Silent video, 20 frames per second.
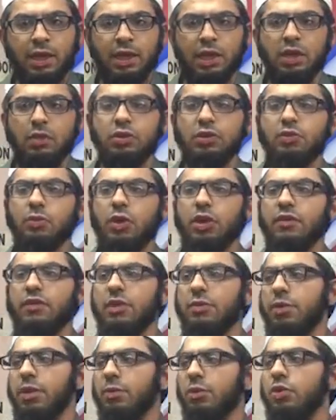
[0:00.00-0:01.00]
He was one of
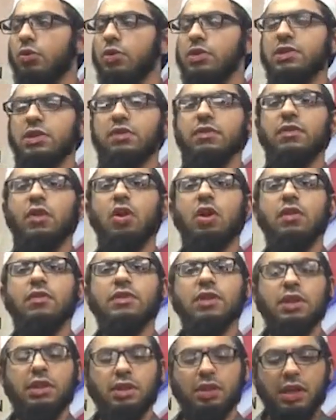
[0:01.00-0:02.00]
the people who was
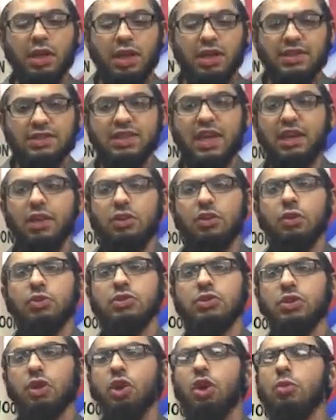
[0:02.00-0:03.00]
involved in setting
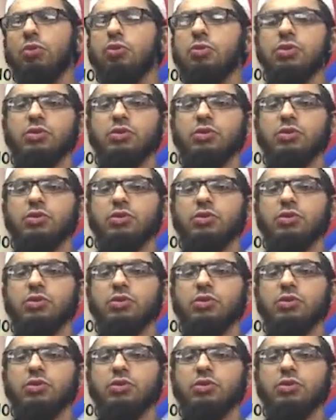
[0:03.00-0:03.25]
those terms,